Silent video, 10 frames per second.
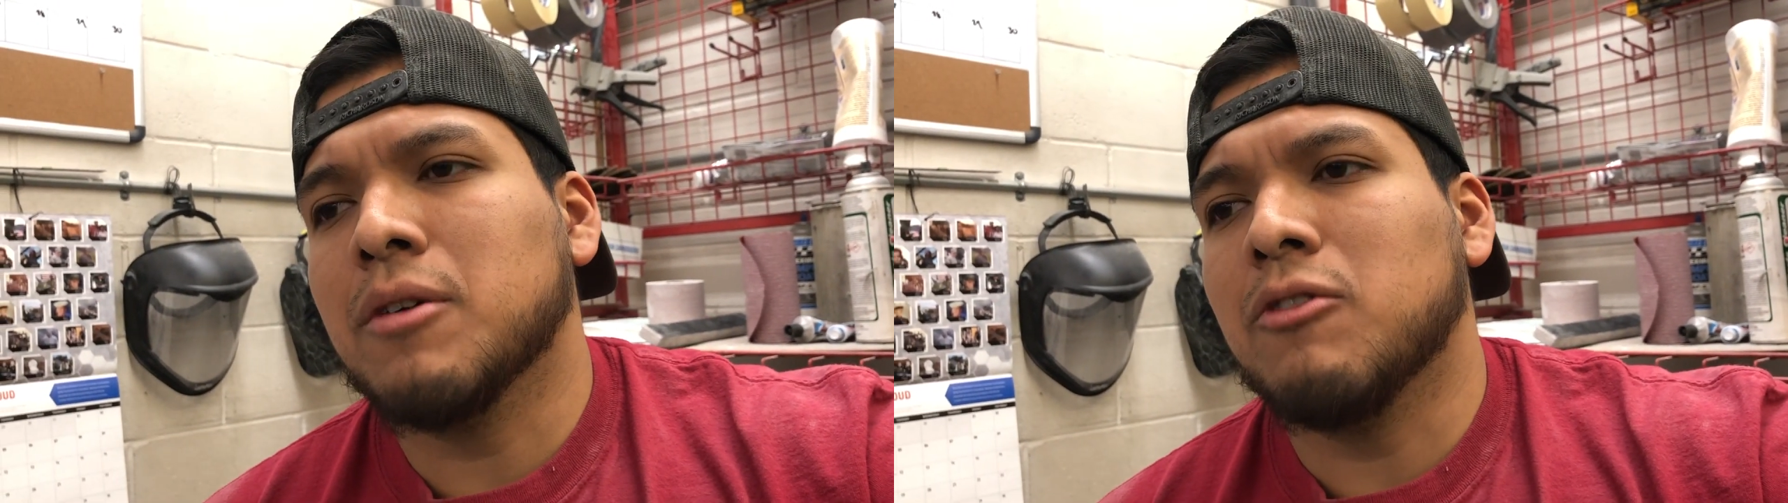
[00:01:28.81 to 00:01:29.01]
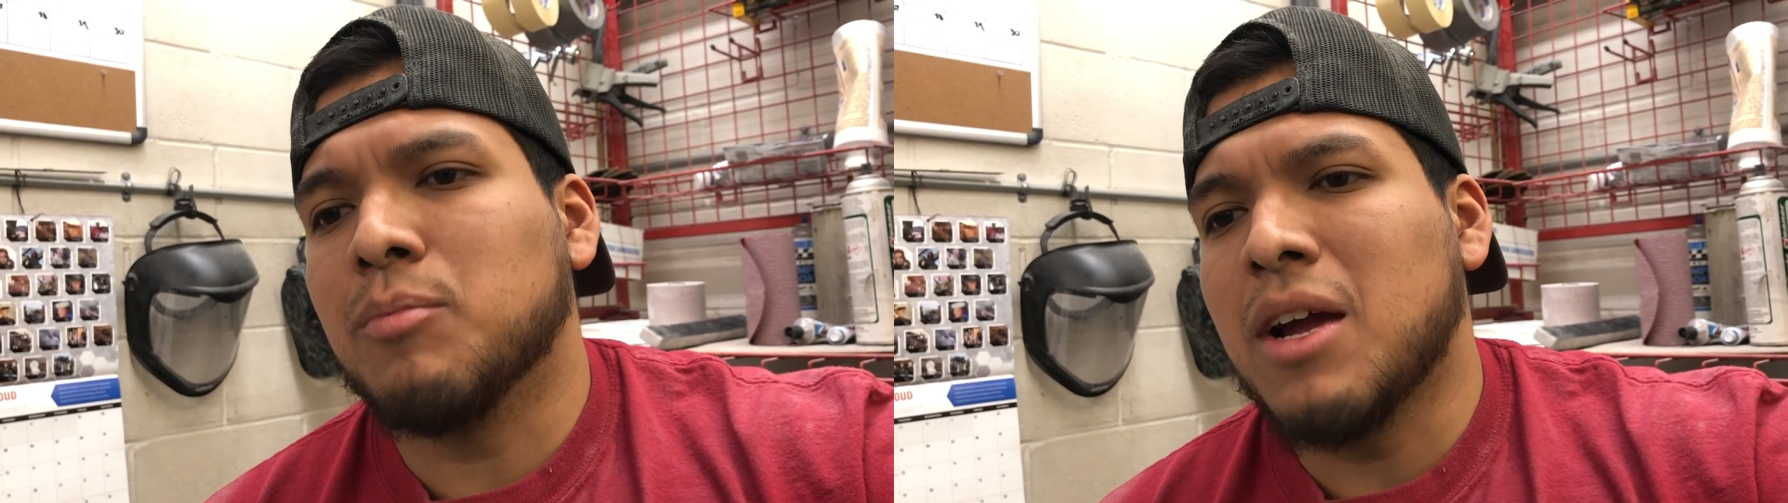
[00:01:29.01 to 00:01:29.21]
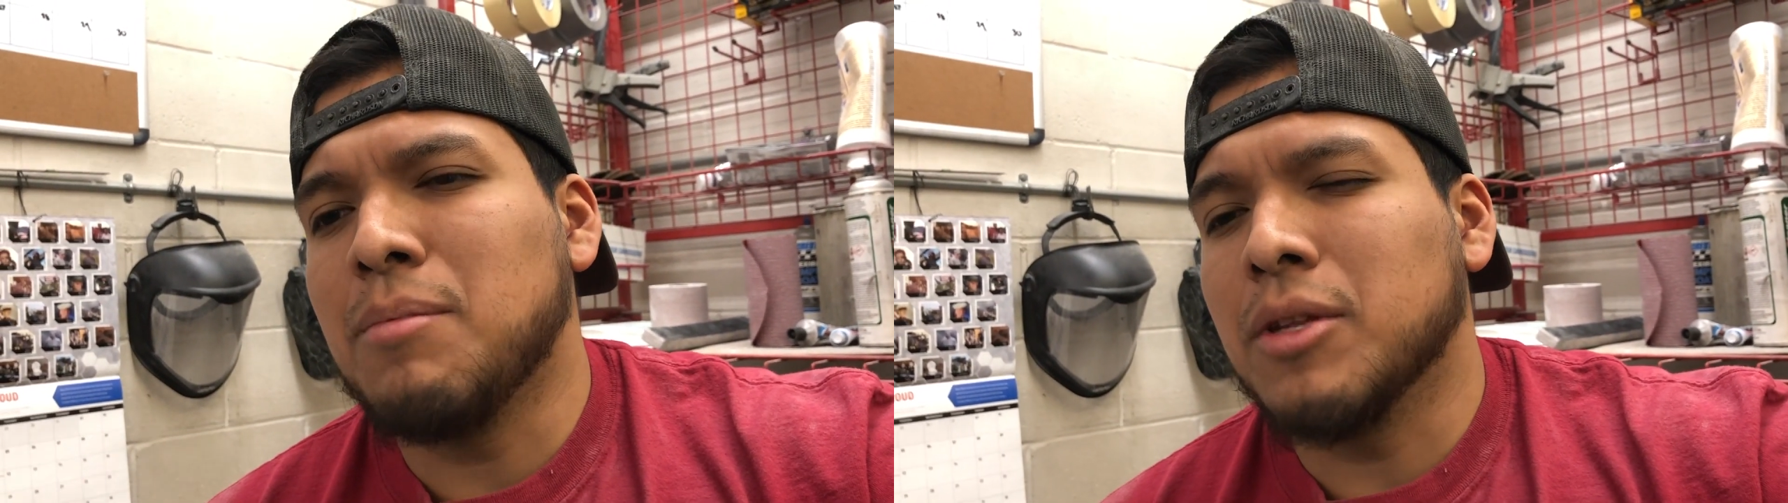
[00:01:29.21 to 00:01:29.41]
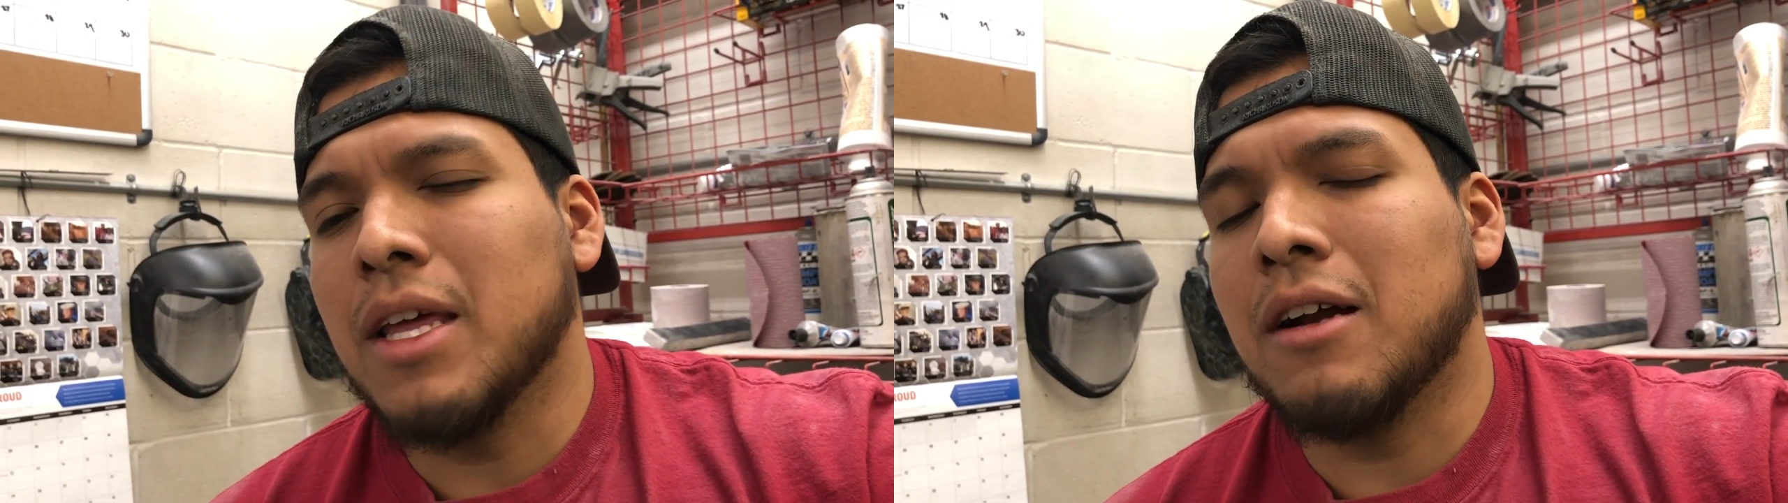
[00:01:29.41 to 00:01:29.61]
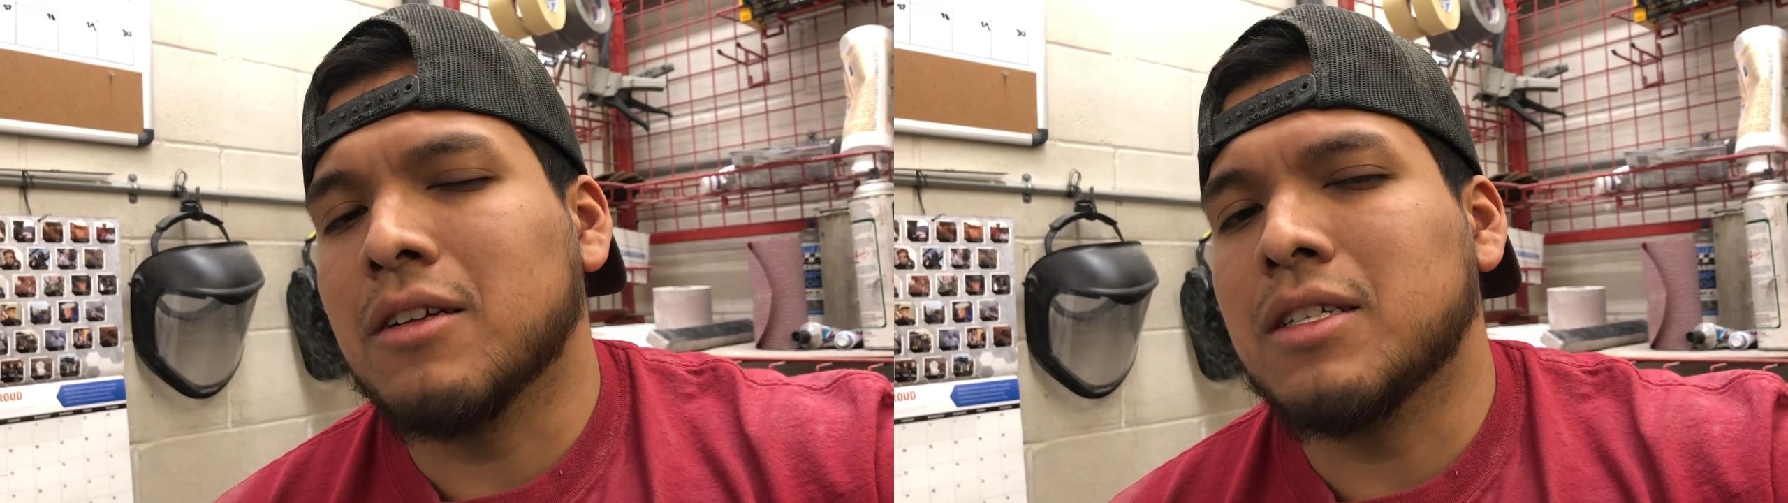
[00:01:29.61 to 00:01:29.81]
we'll probably put
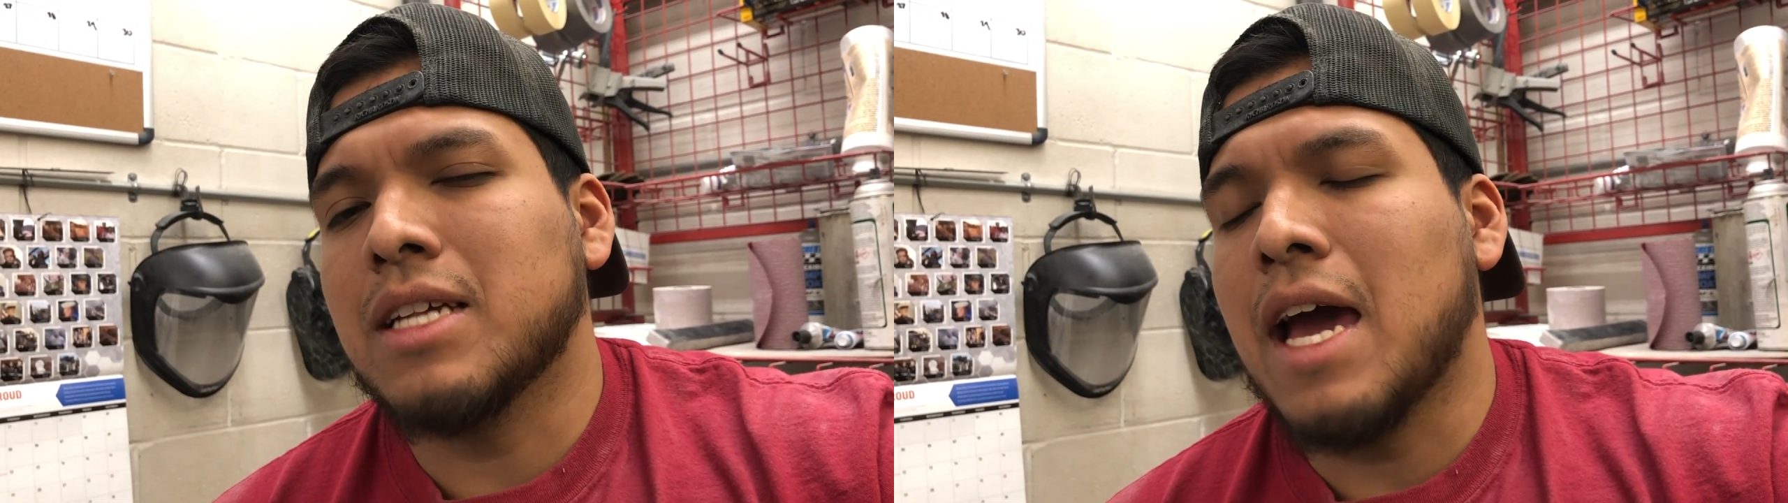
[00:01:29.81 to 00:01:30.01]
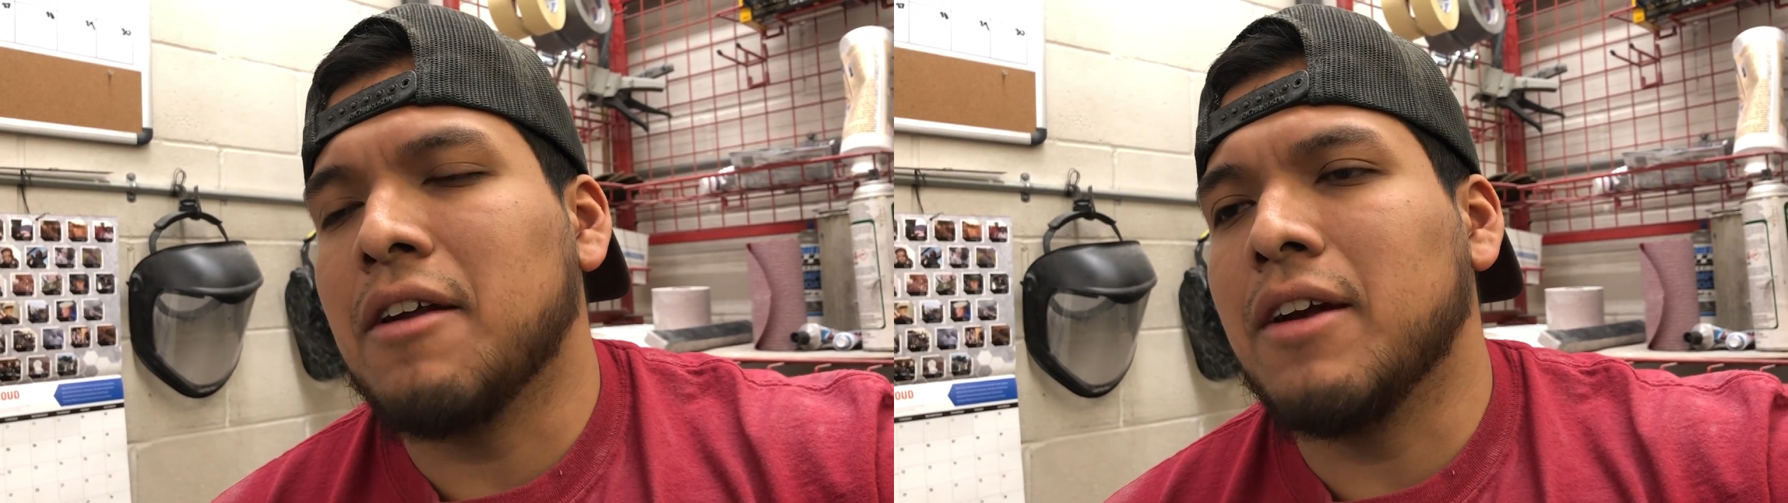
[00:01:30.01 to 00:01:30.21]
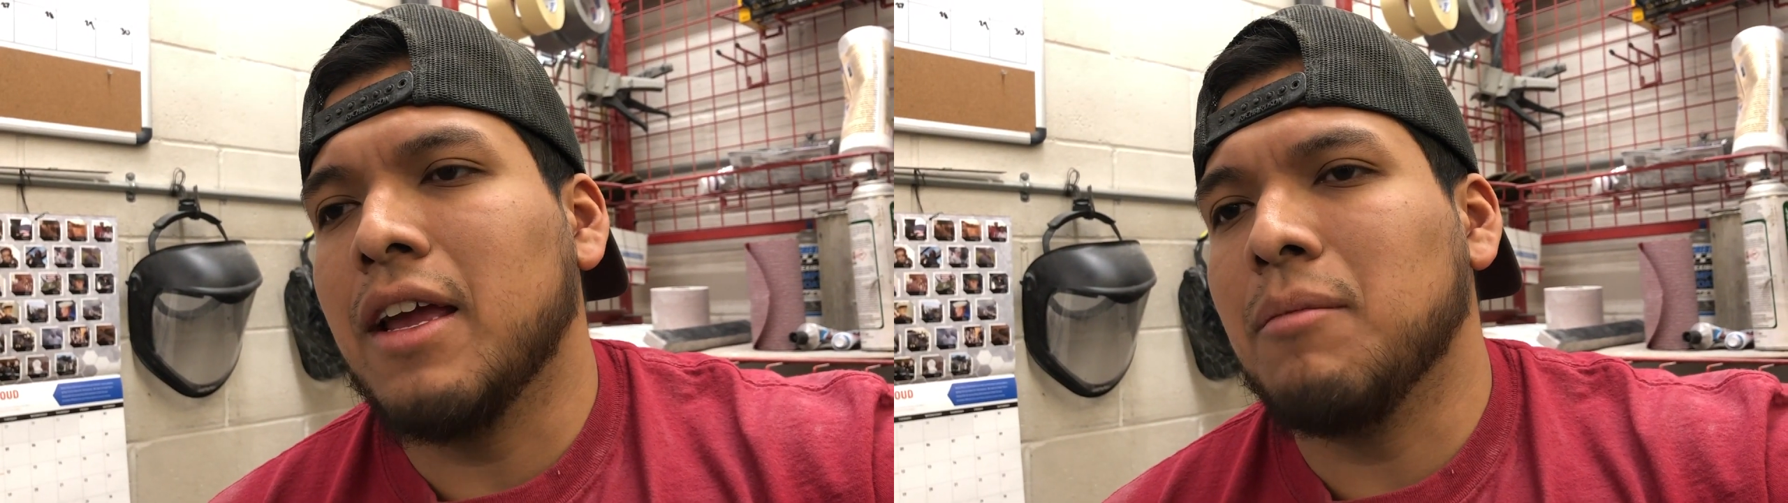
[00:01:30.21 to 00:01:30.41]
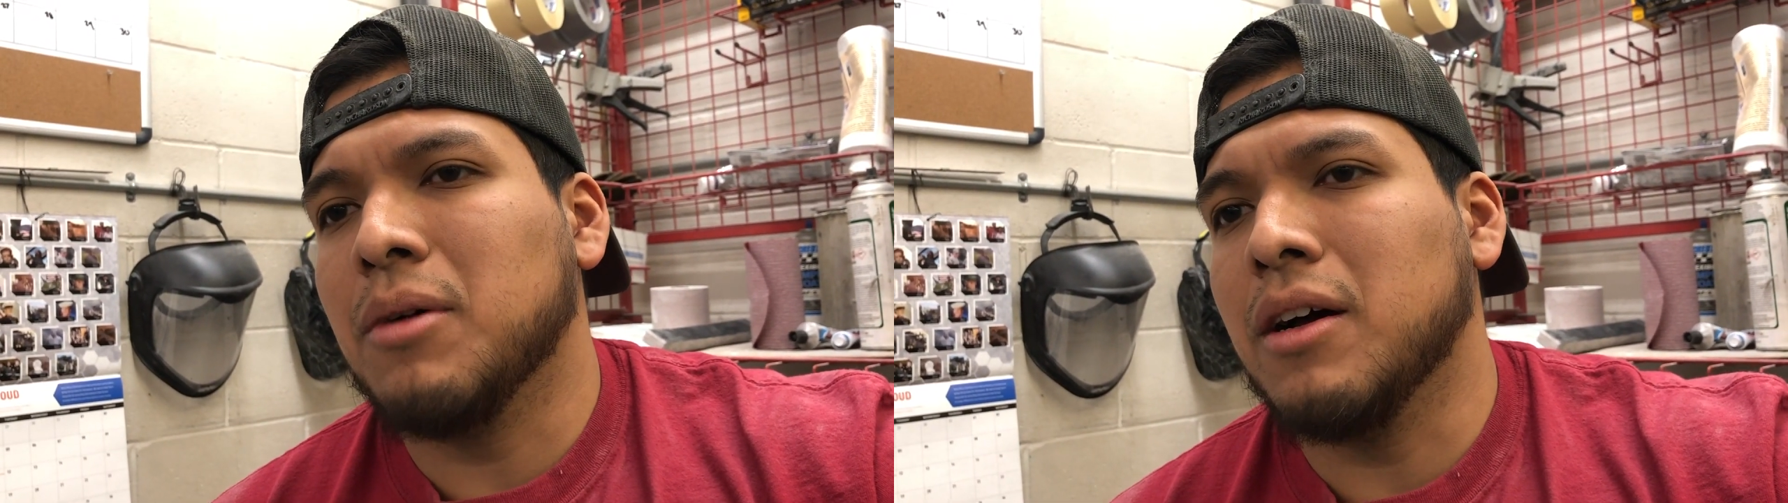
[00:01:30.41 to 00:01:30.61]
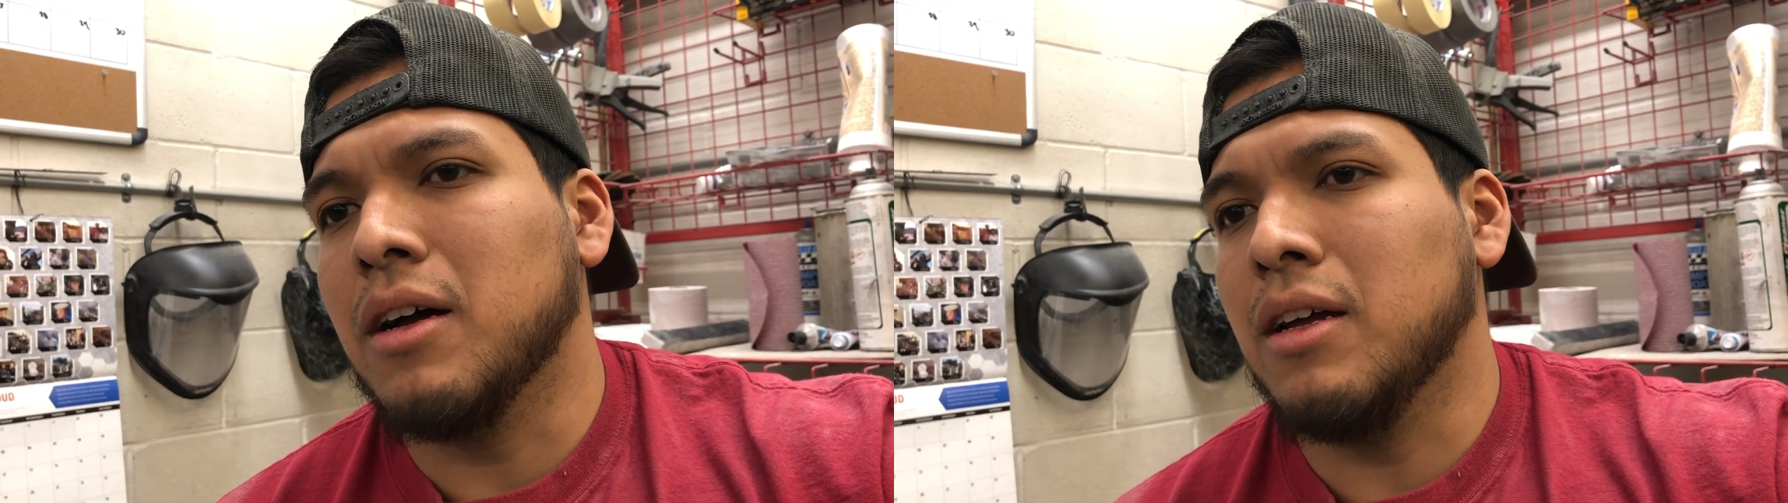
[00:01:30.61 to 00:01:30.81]
that on Saturday,
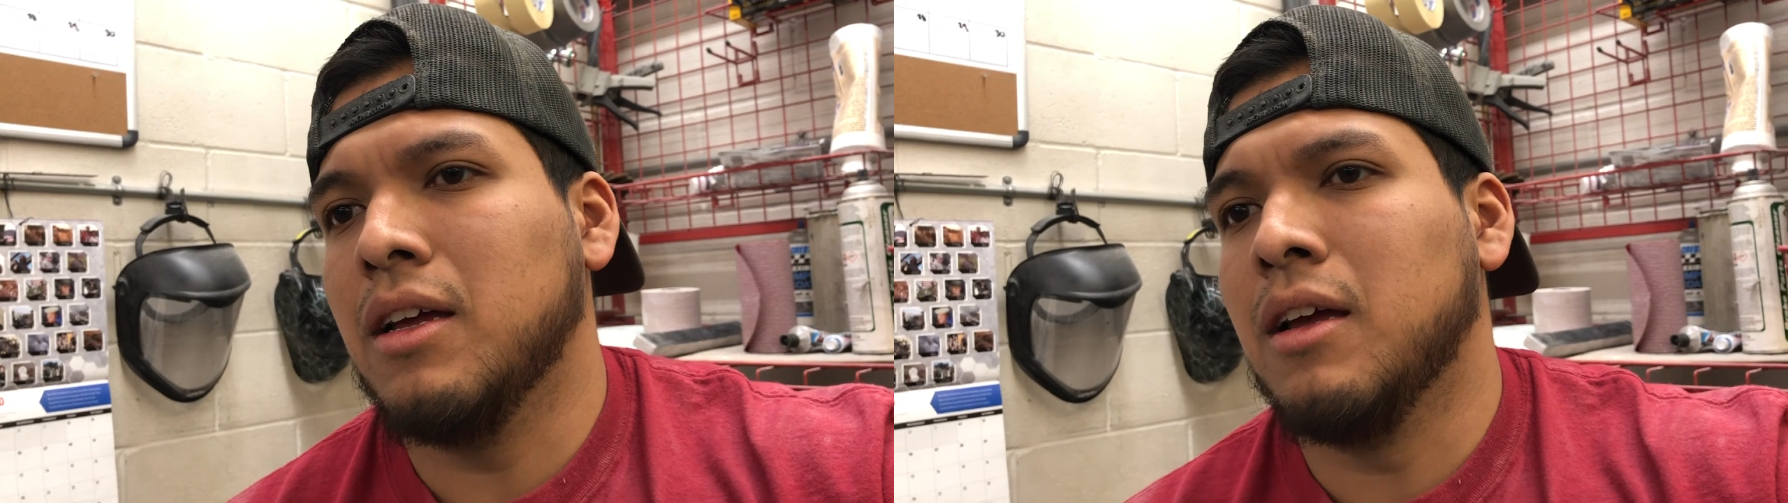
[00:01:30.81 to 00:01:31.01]
but